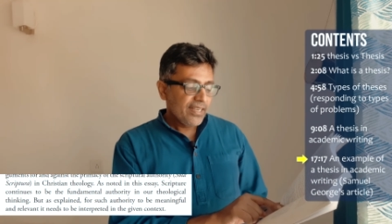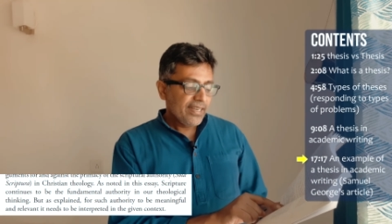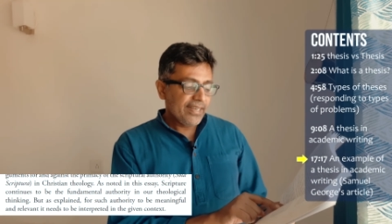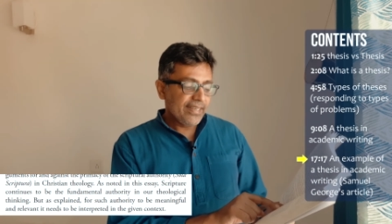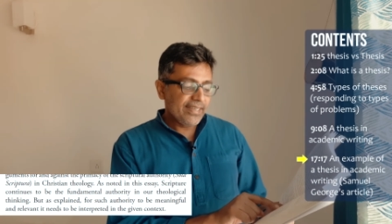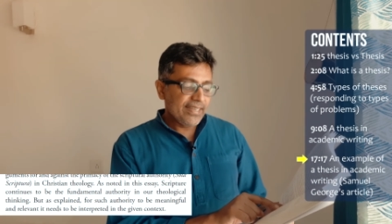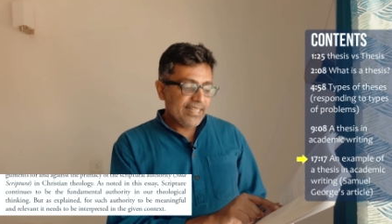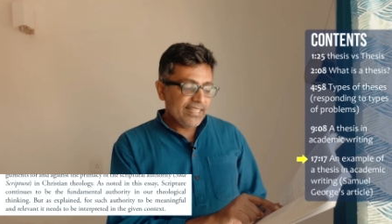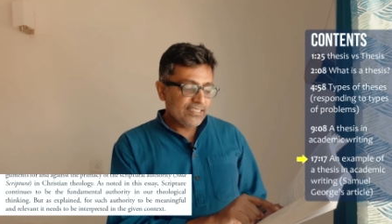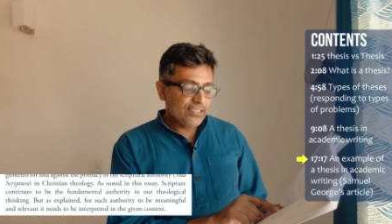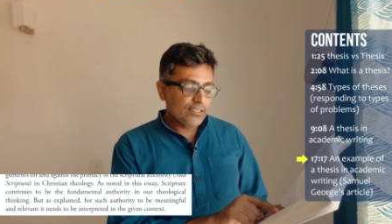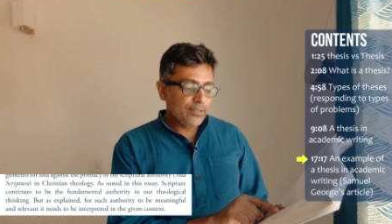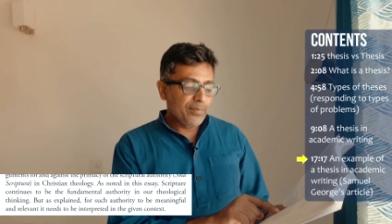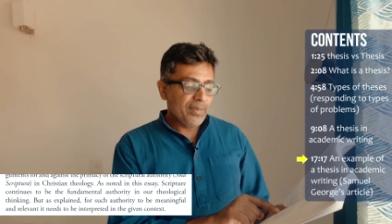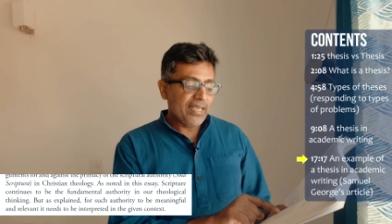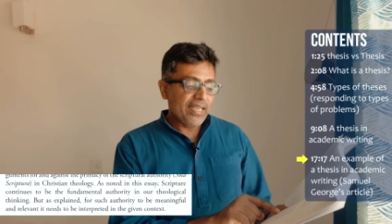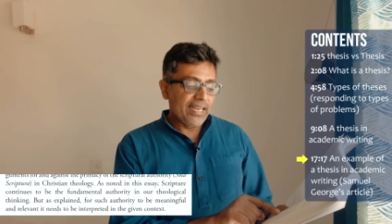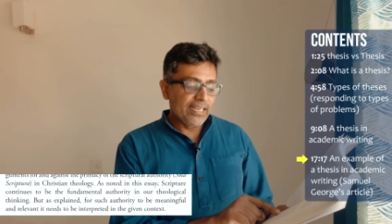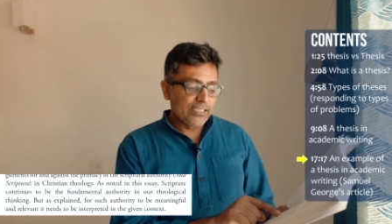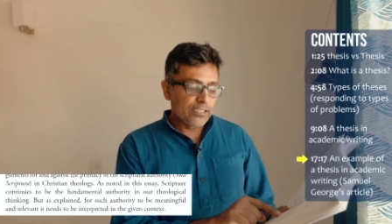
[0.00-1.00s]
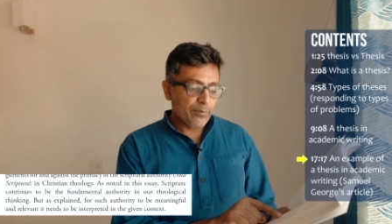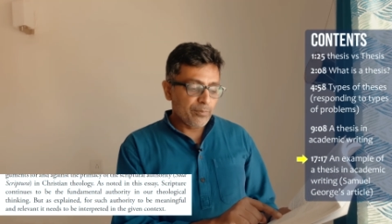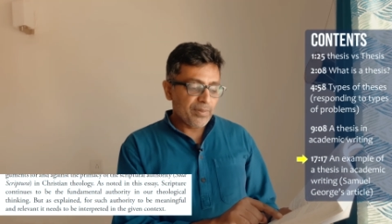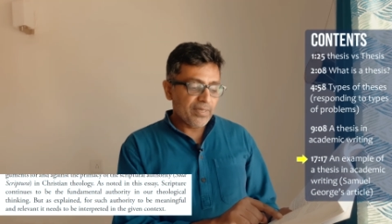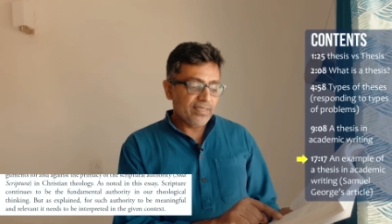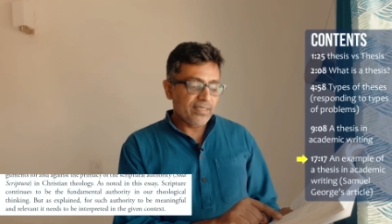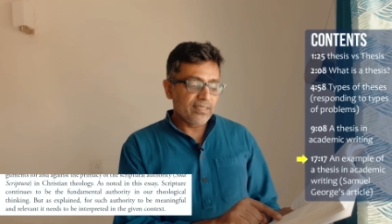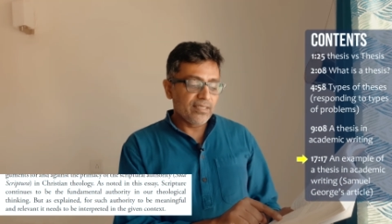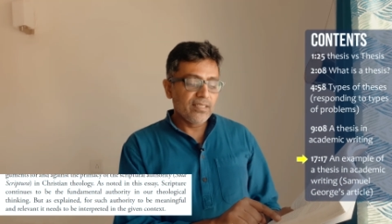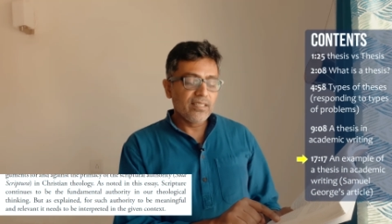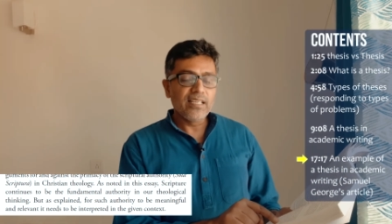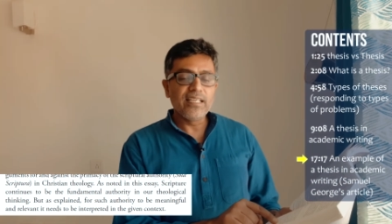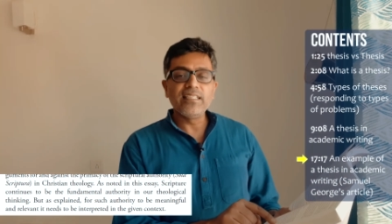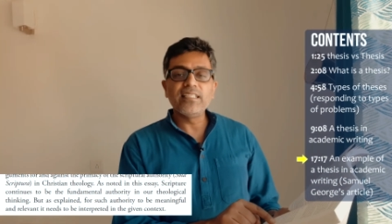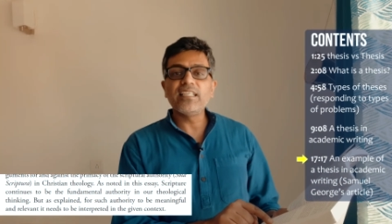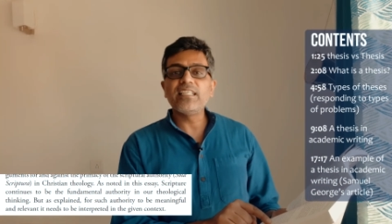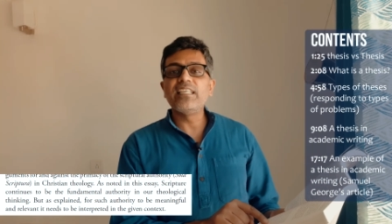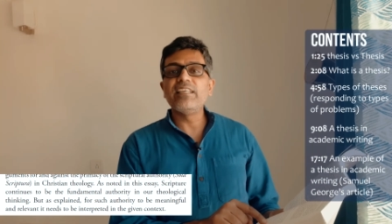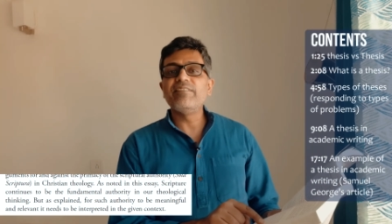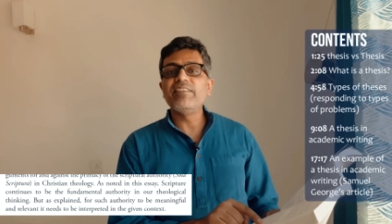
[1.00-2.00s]
it needs to be interpreted in
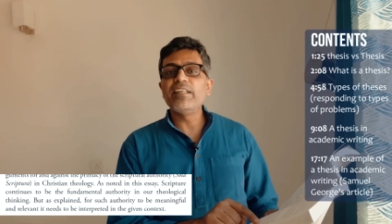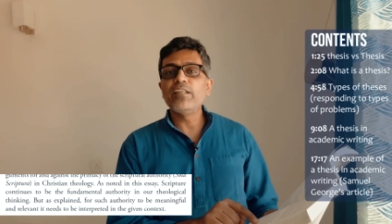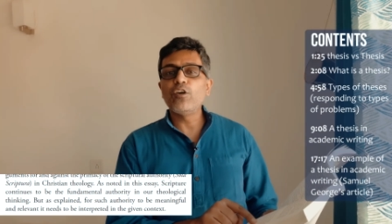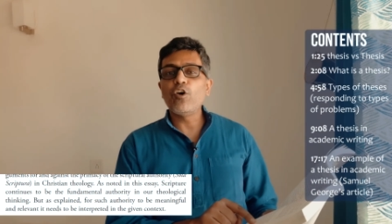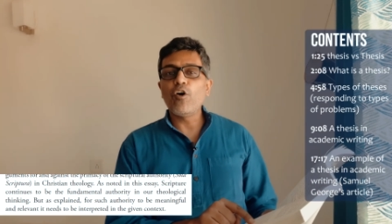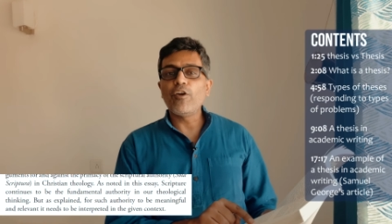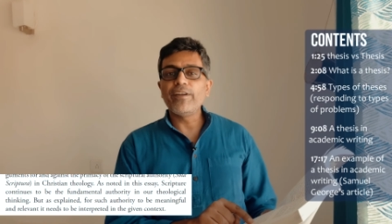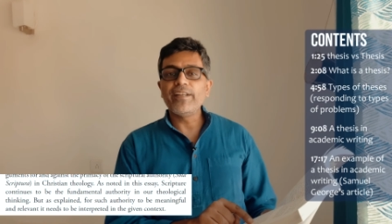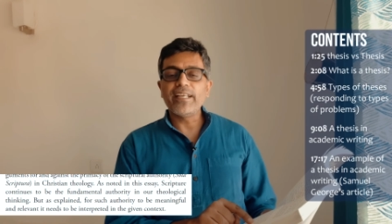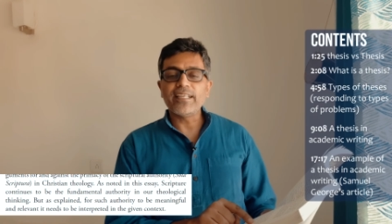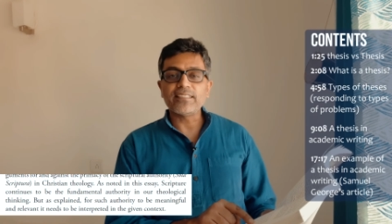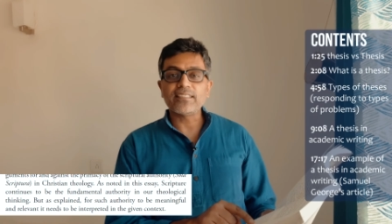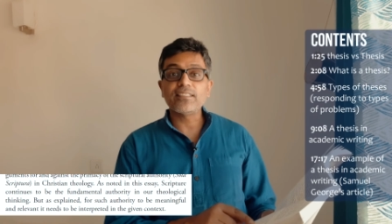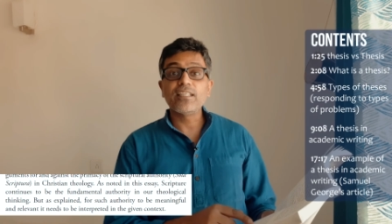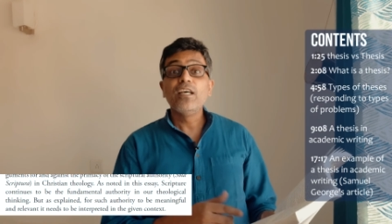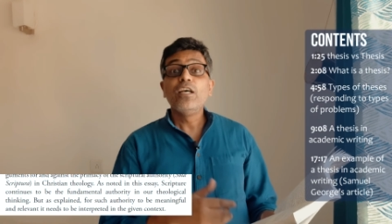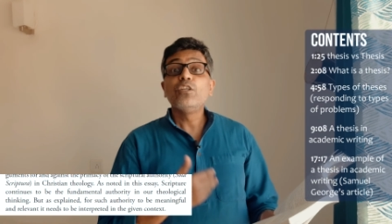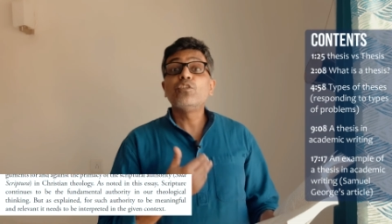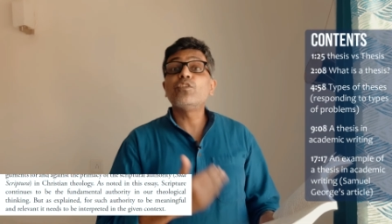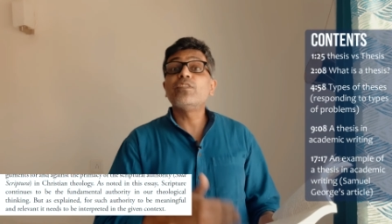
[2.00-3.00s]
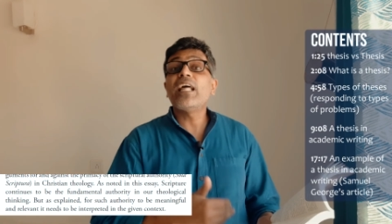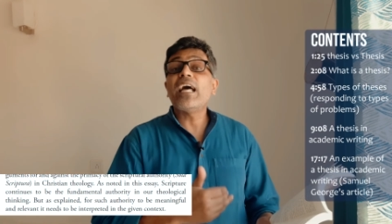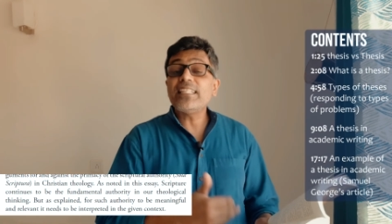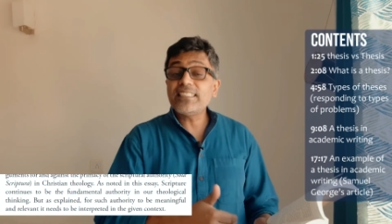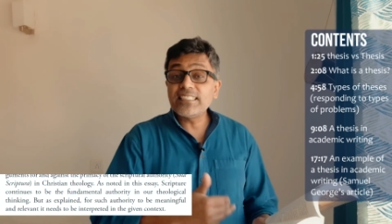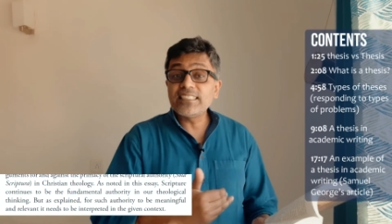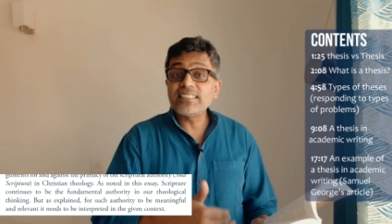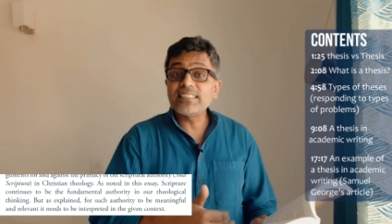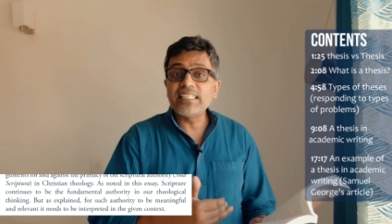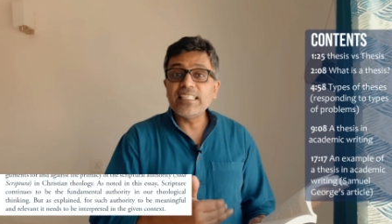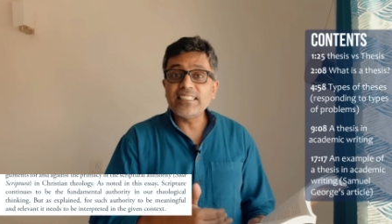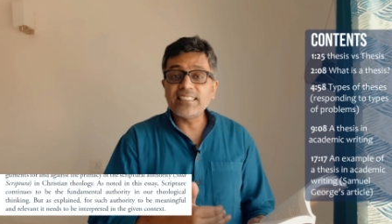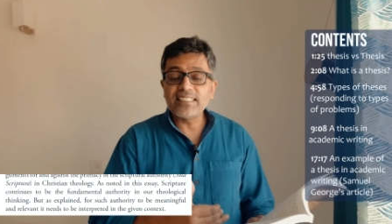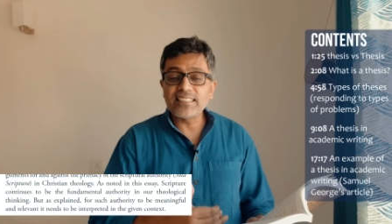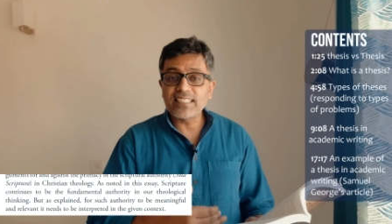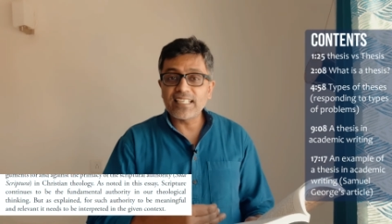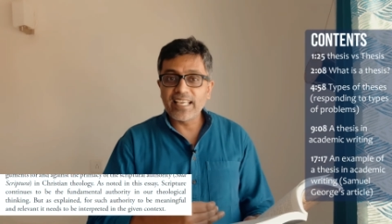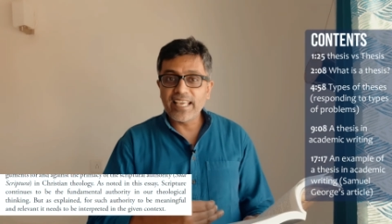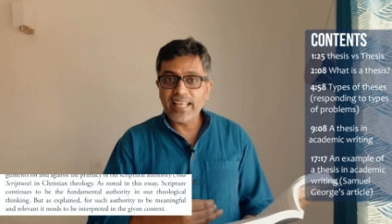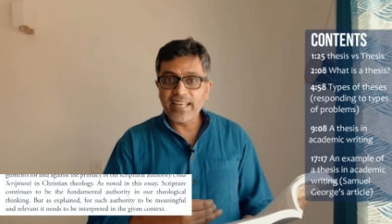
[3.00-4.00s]
the given context. So that's his
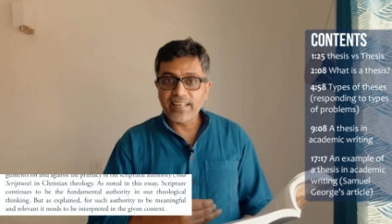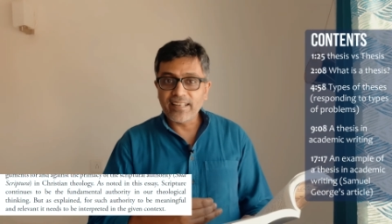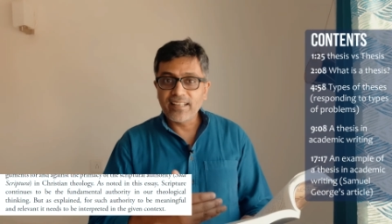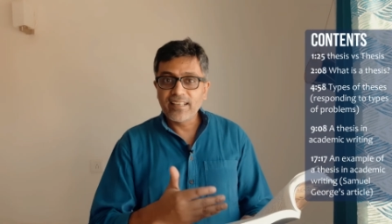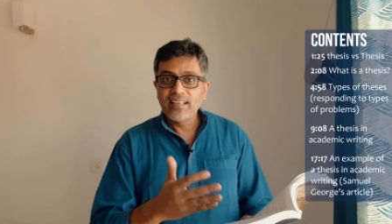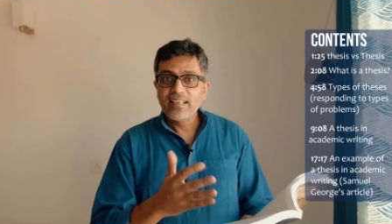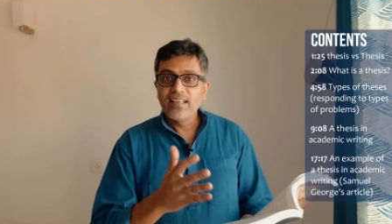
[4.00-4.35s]
thesis again.